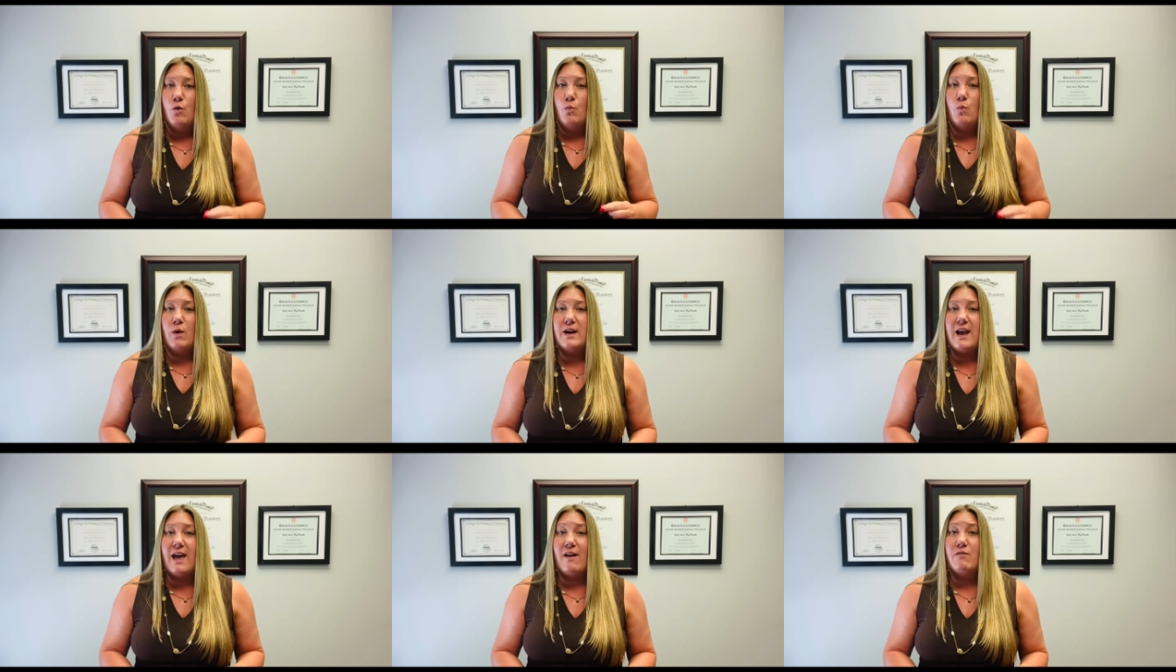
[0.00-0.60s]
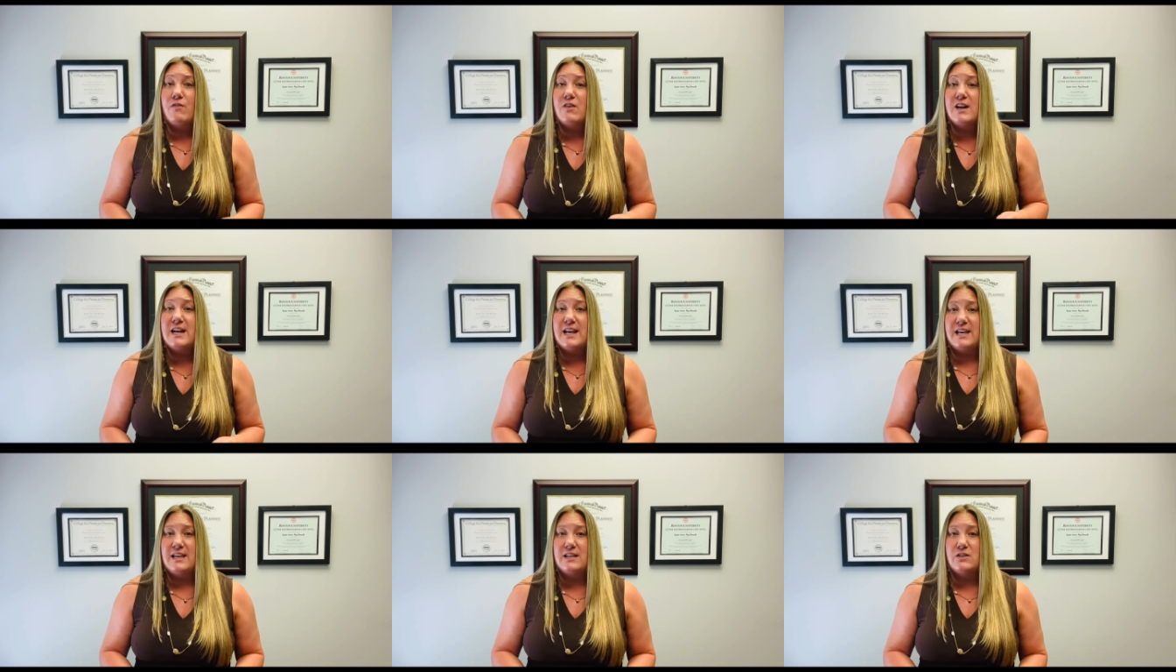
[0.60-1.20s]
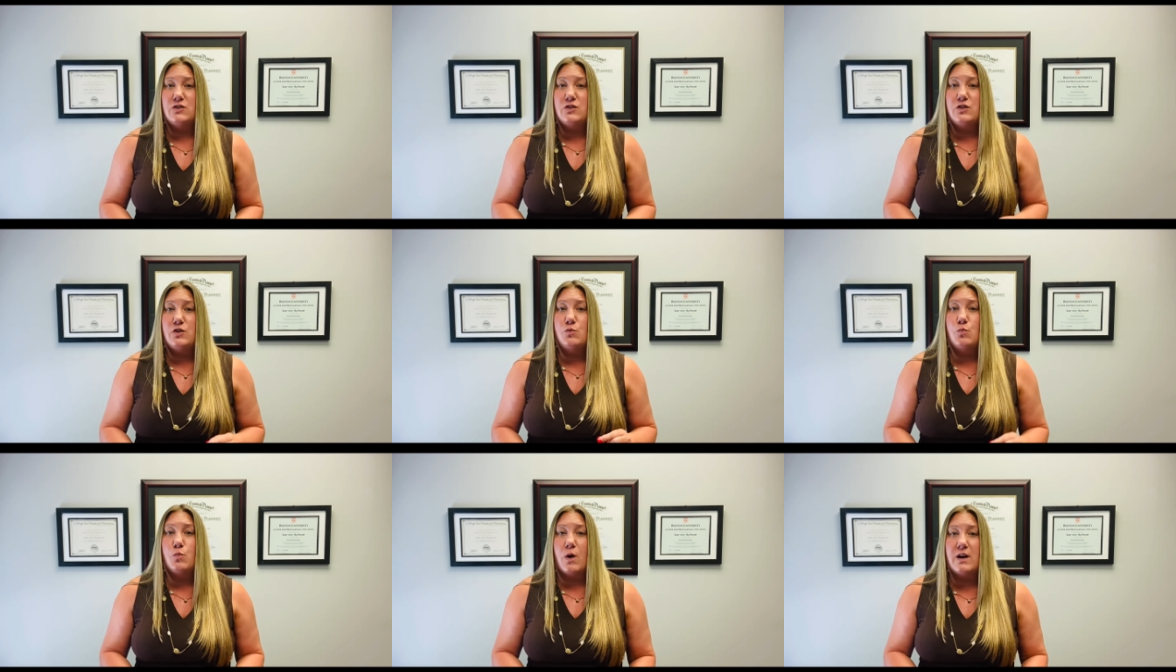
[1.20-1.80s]
Whatever it is,
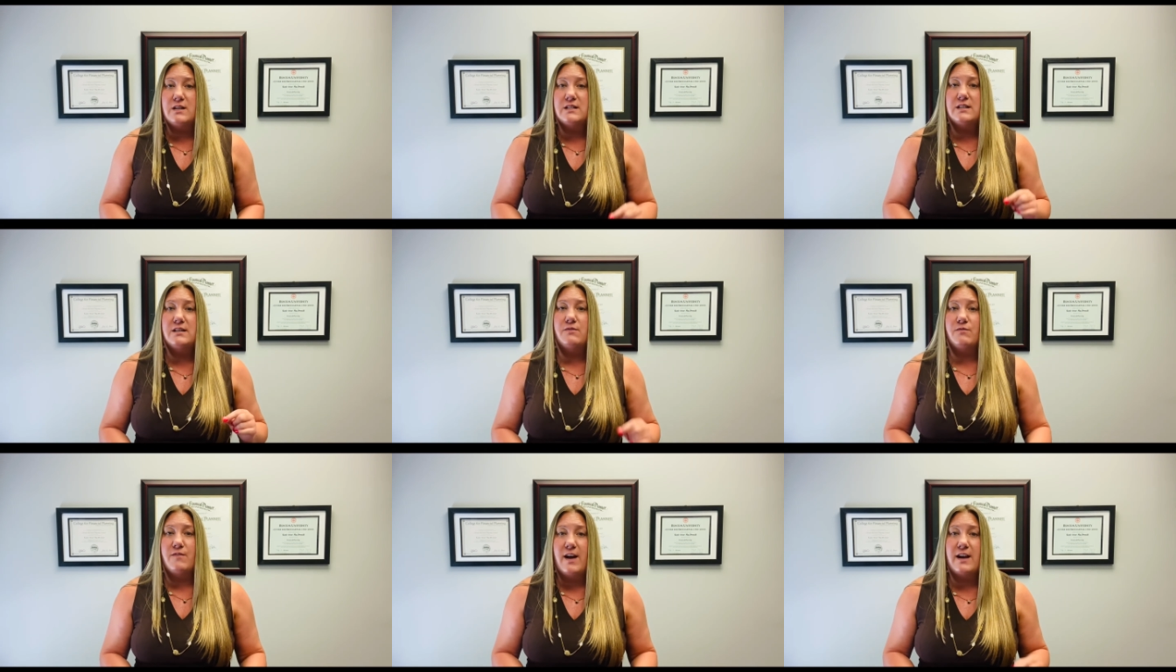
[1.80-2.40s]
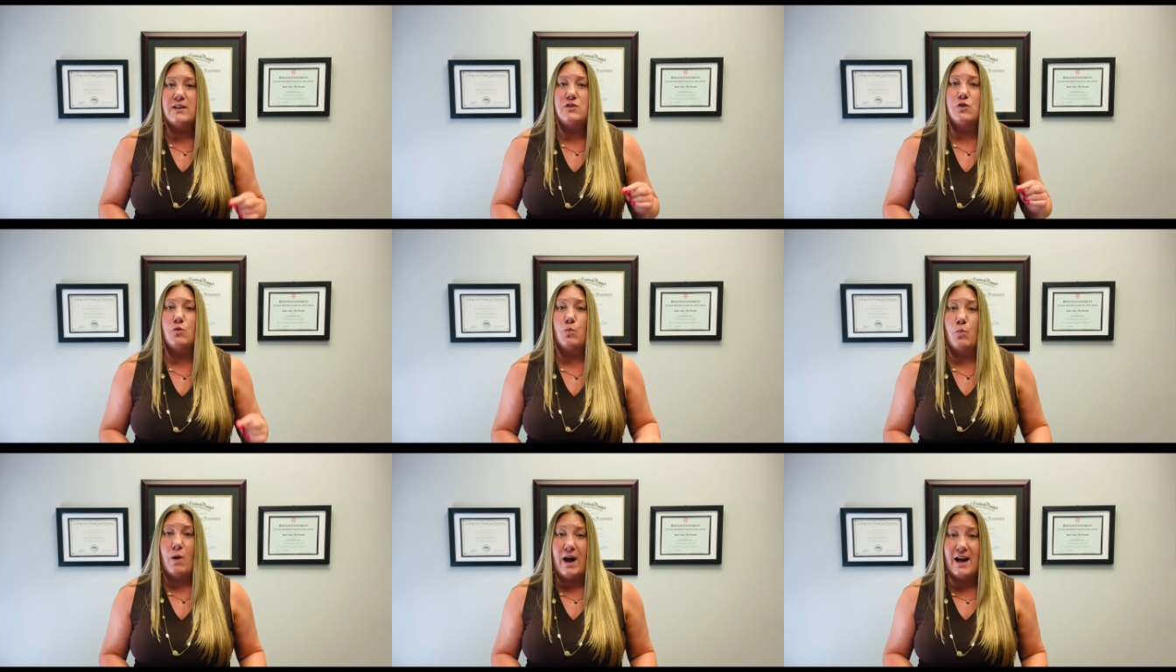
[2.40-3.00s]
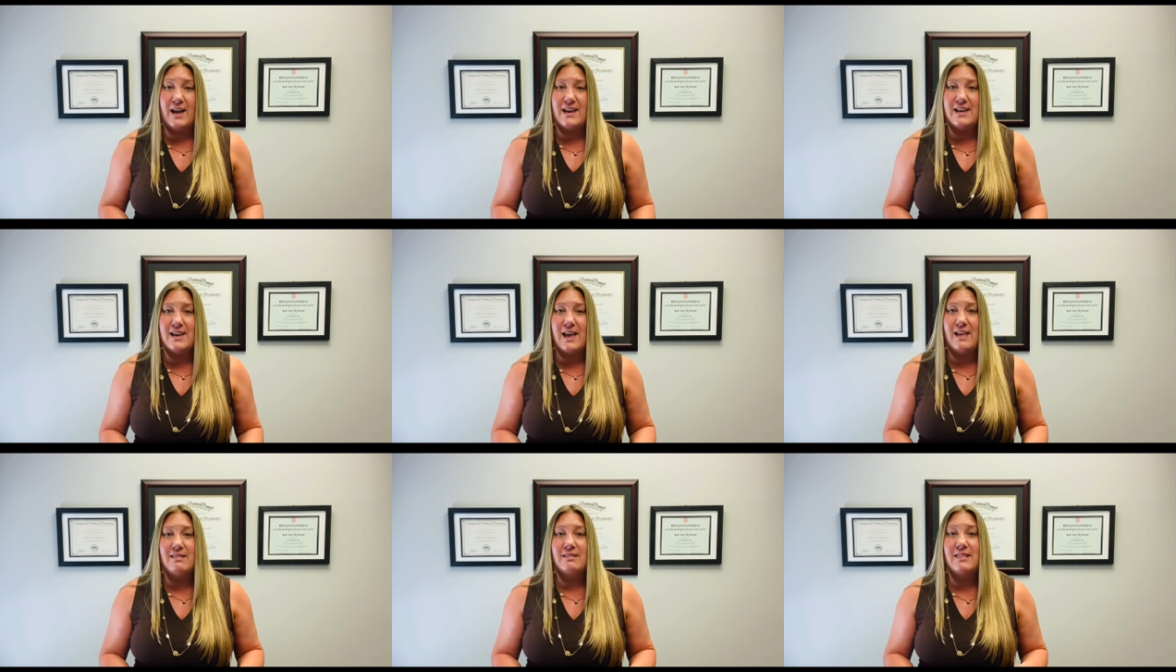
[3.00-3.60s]
you want to define your why
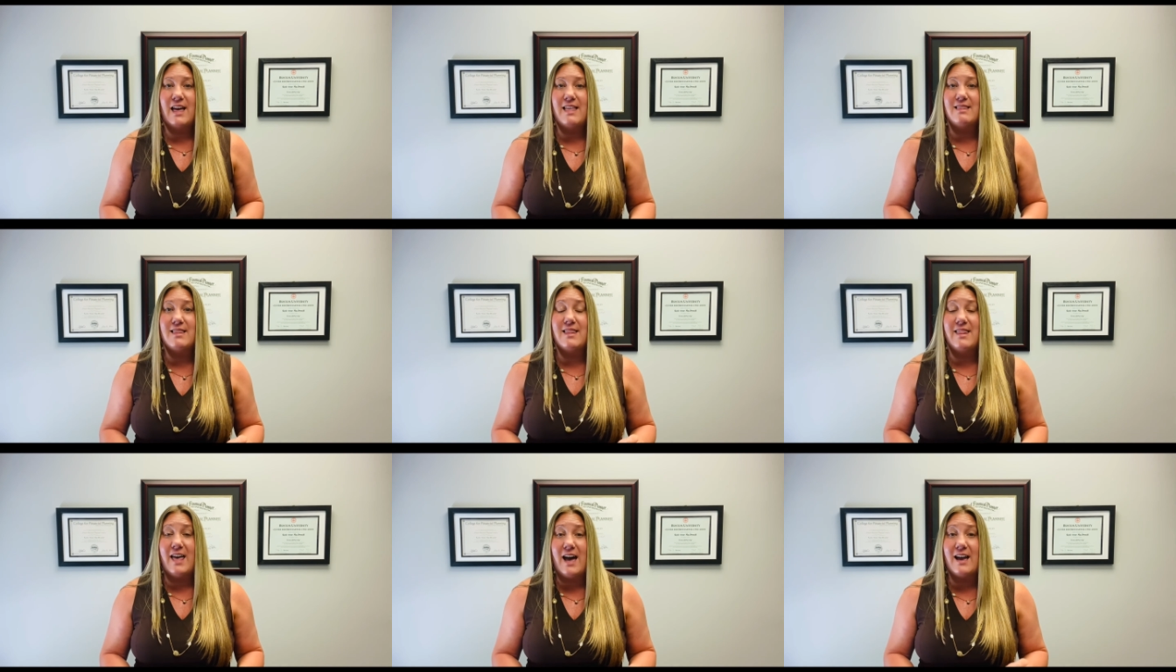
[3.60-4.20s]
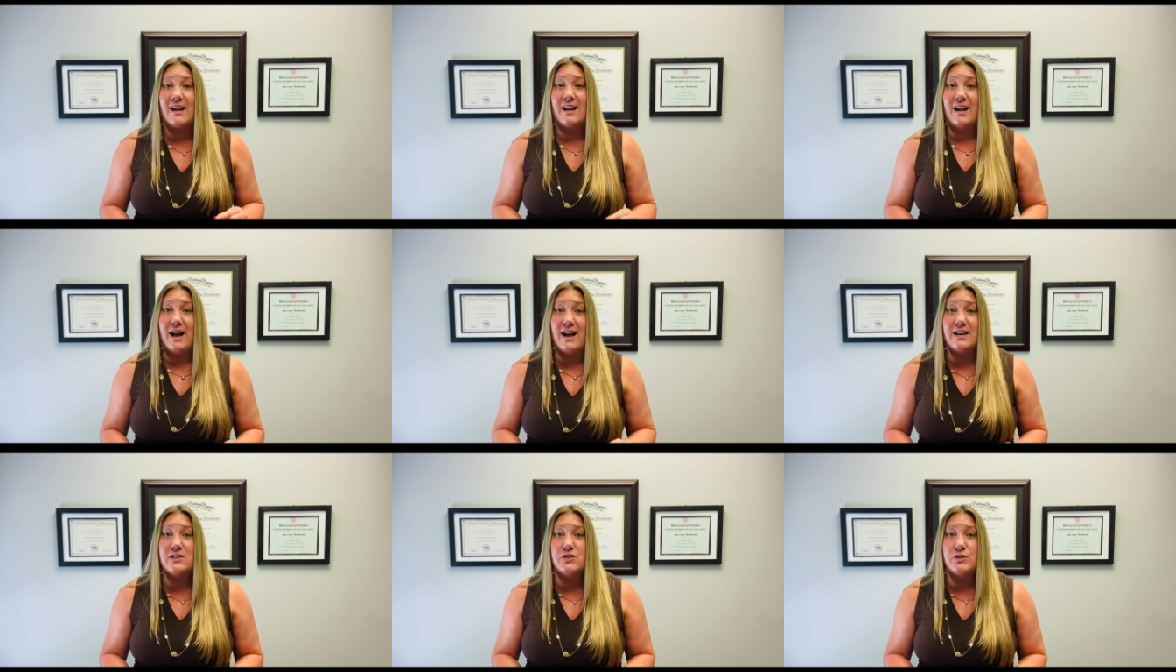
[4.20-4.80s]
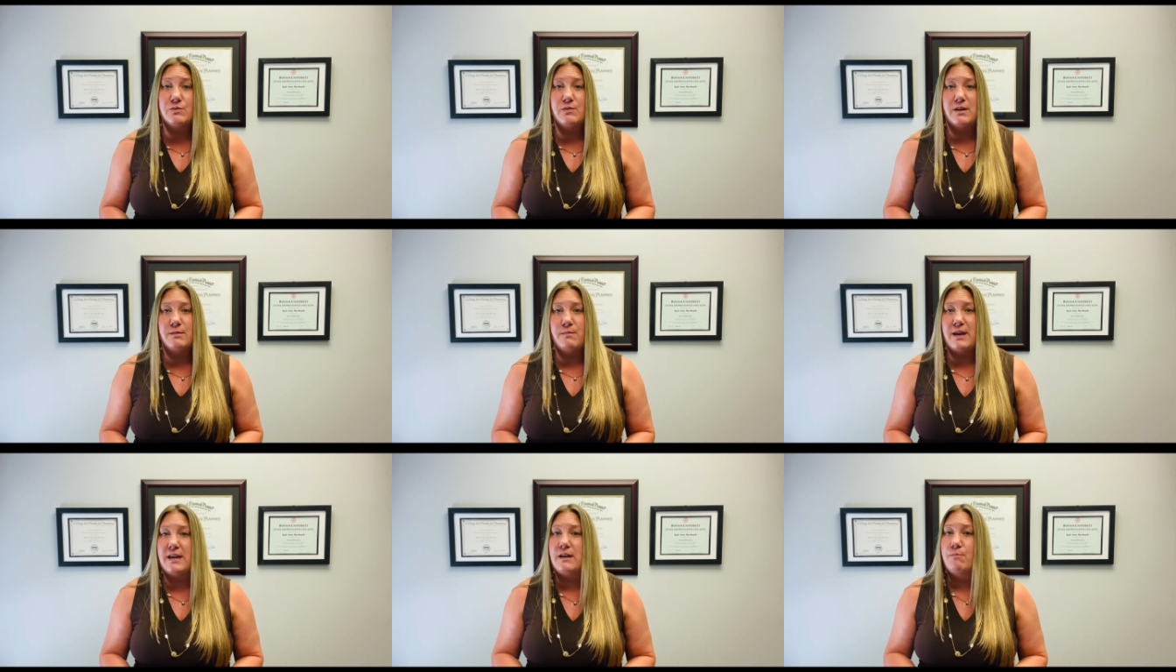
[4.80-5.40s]
and let that guide you in
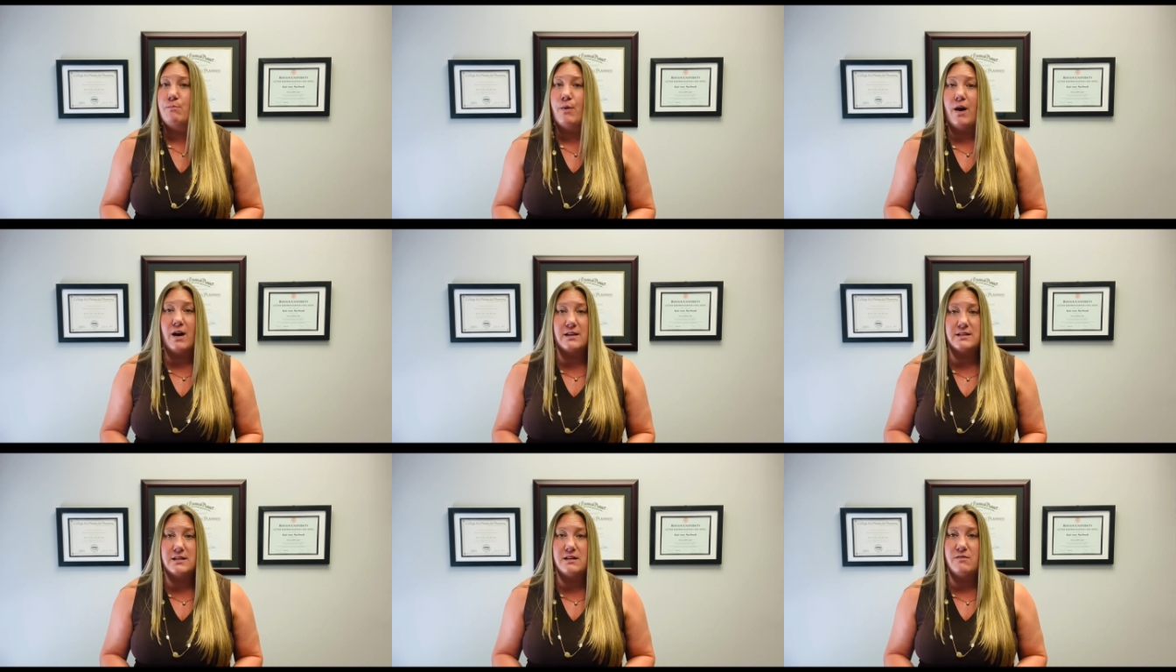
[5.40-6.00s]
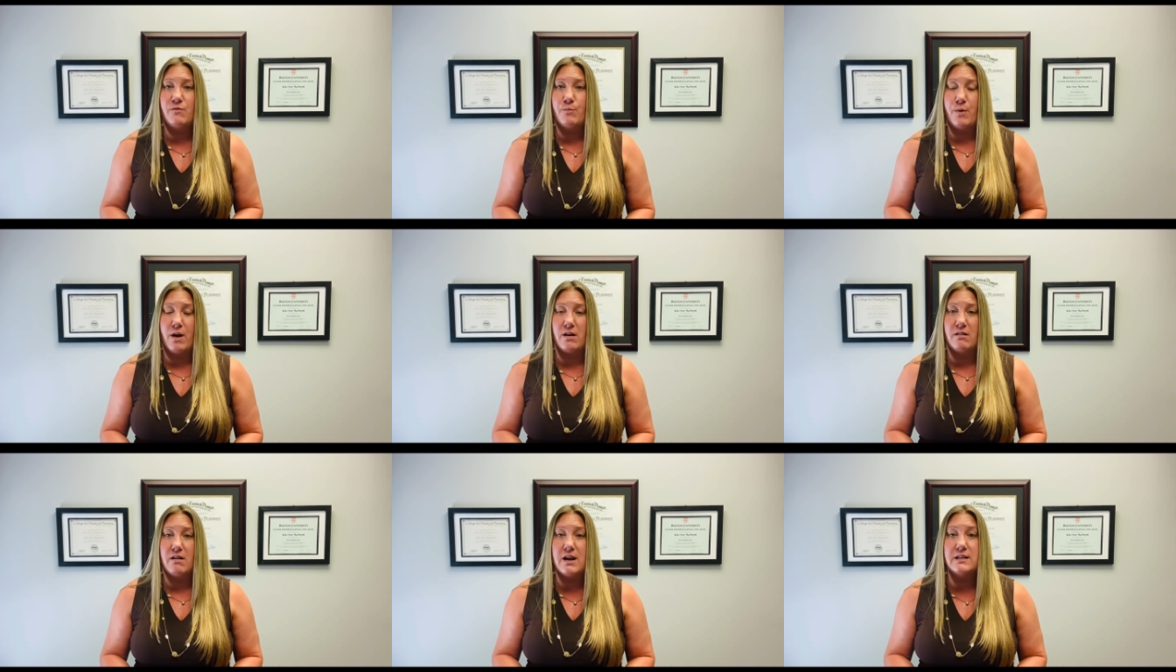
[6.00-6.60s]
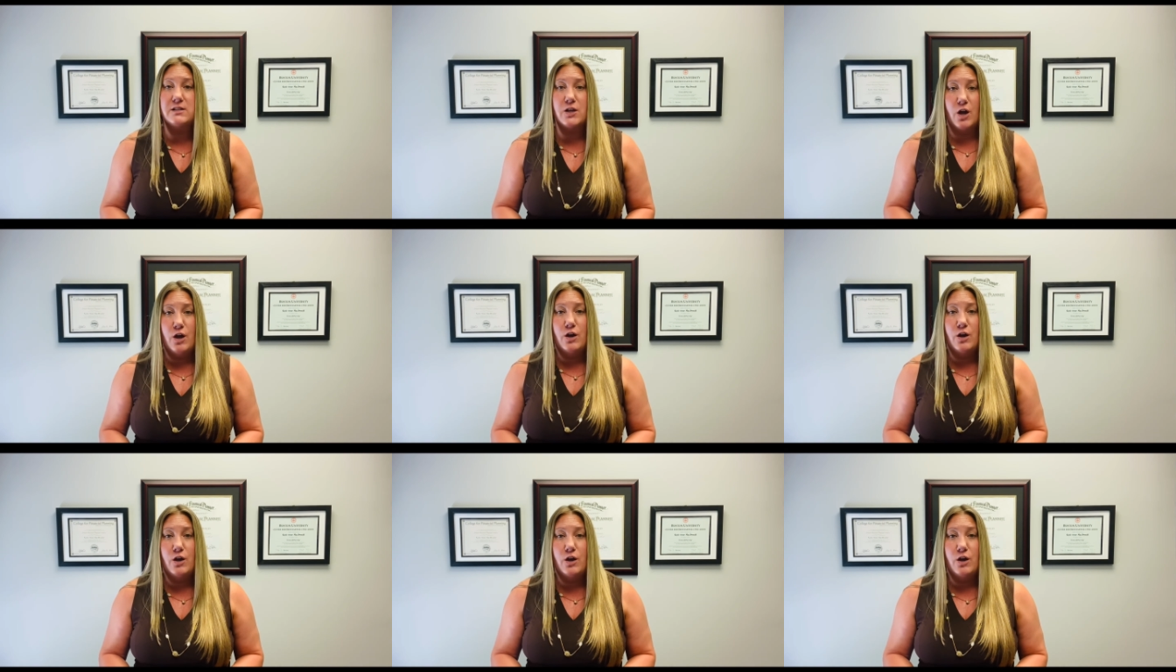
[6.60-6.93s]
making positive progress